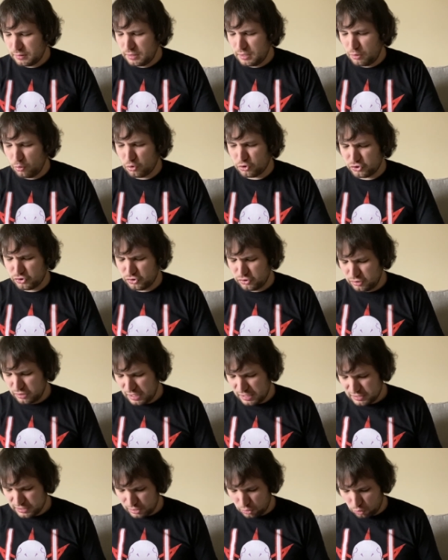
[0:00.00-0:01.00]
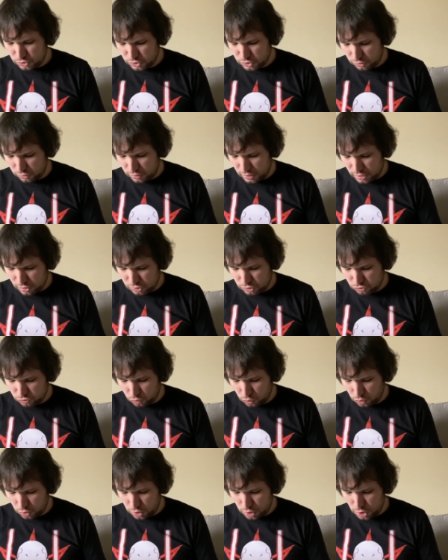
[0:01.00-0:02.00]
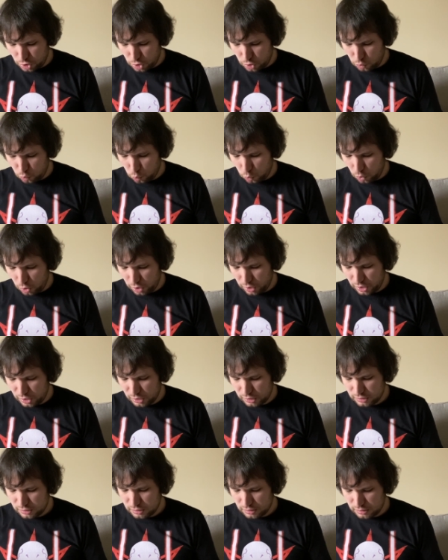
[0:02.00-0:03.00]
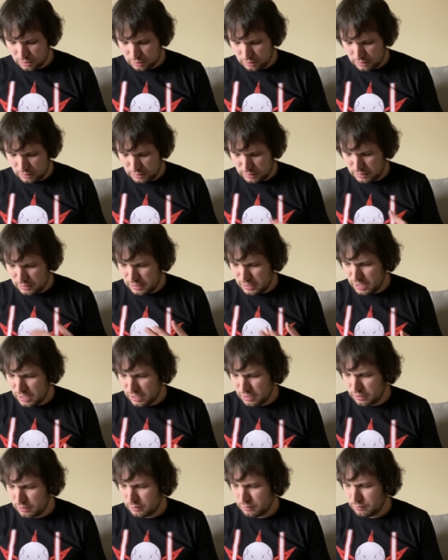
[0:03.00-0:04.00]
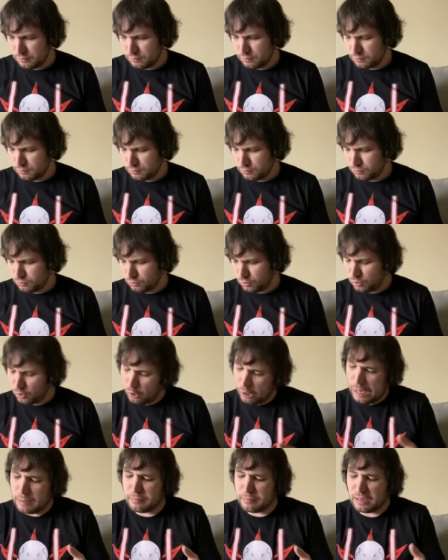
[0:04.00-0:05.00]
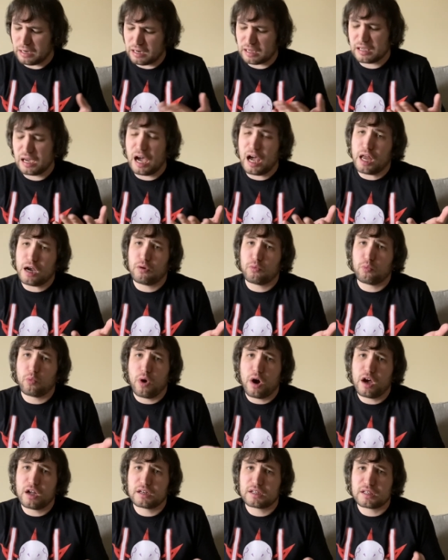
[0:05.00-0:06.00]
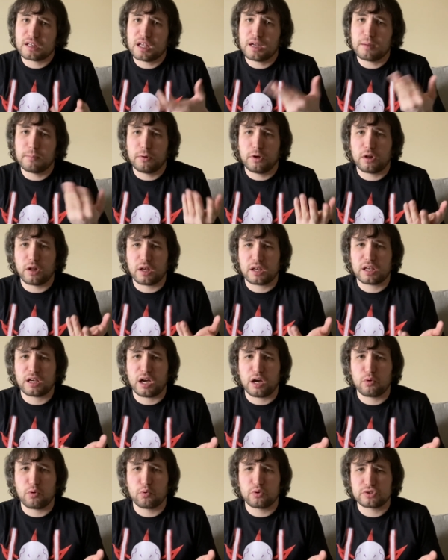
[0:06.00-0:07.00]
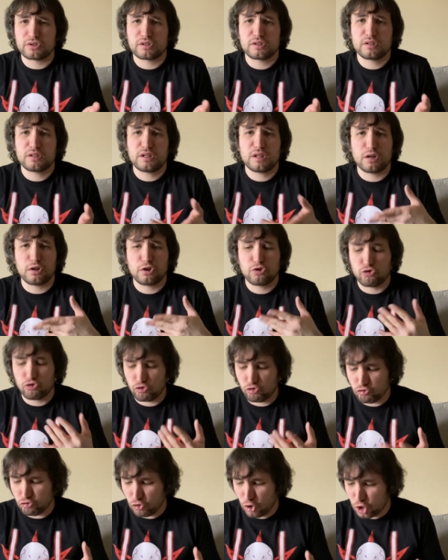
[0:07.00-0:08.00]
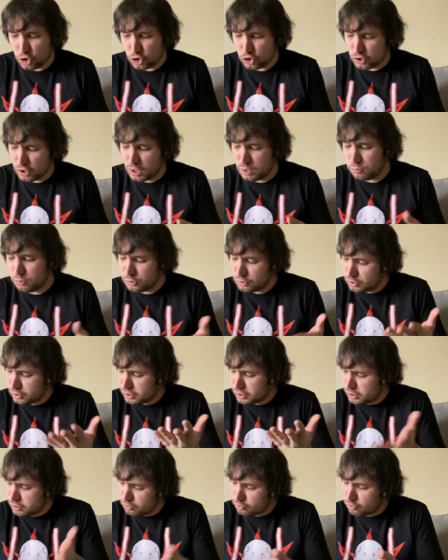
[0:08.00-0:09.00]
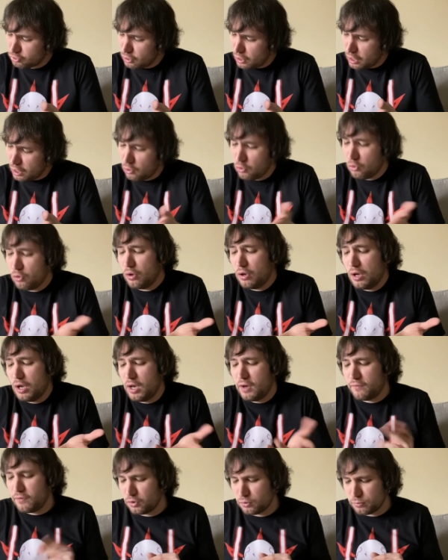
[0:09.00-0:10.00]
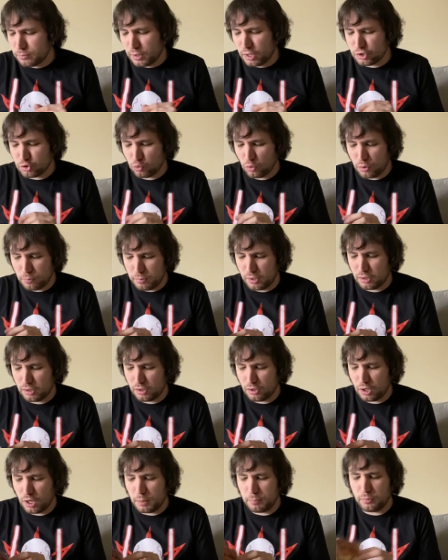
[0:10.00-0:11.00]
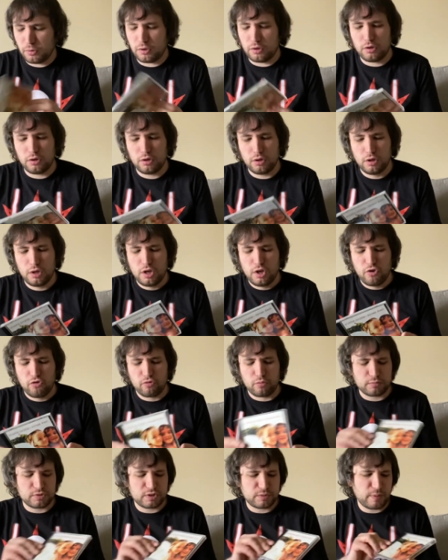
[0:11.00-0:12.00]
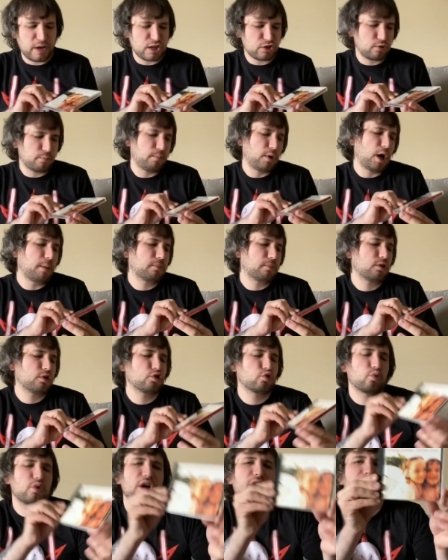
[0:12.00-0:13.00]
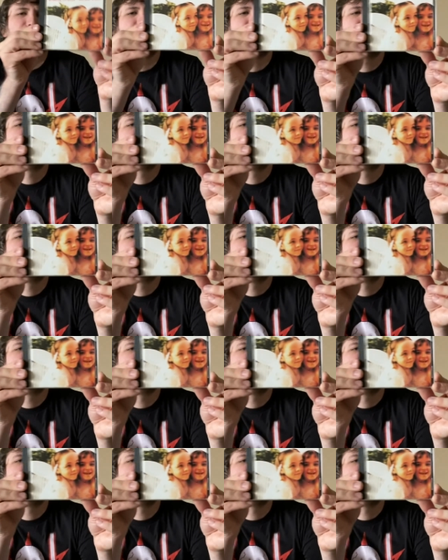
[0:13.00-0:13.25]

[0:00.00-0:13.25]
wasn't necessarily something that I was really uh, wanting to get. I mean, I kind of wanted to get it, but like I wasn't in a rush to get it. since it was there, I figured I might as well pick it up. But uh, from Smashing Pumpkins, we have